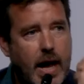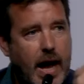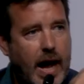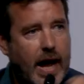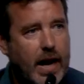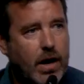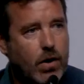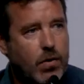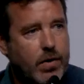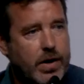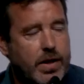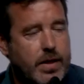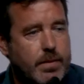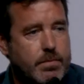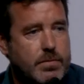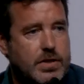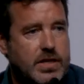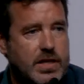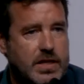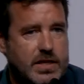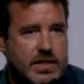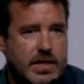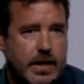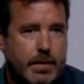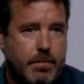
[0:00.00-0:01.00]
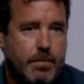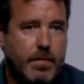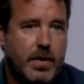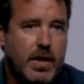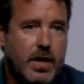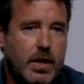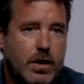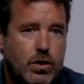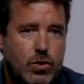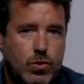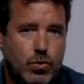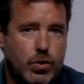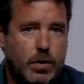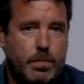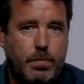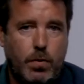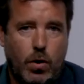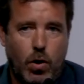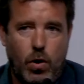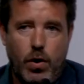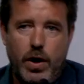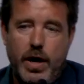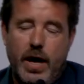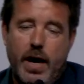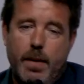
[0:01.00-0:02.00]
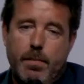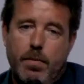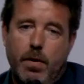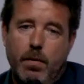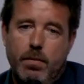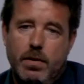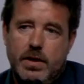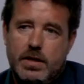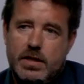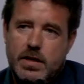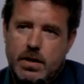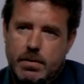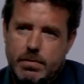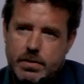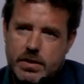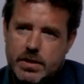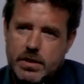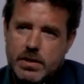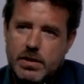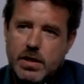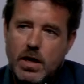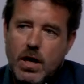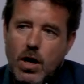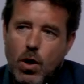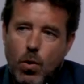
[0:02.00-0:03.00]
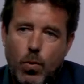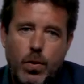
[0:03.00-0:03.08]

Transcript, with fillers: algorithm system to deploy a public services,